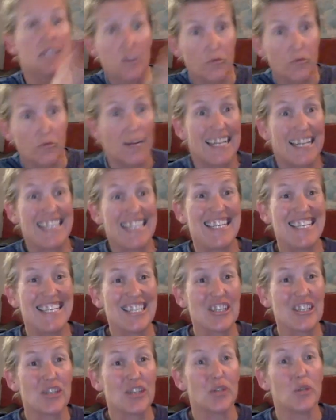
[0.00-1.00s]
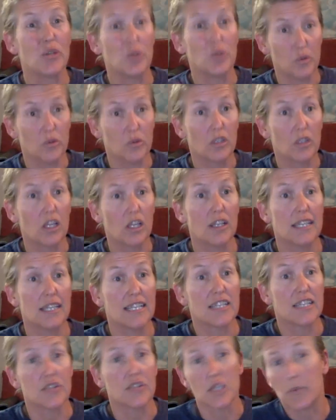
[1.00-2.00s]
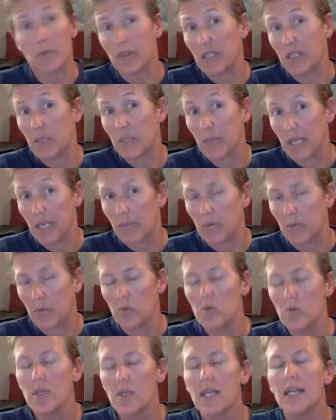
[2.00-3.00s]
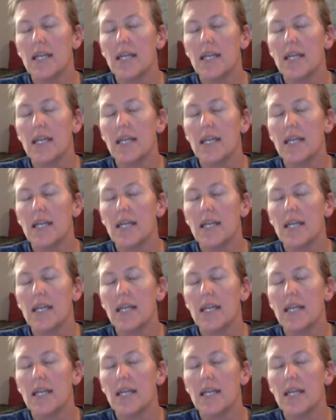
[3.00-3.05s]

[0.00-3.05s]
running into lesser experienced people,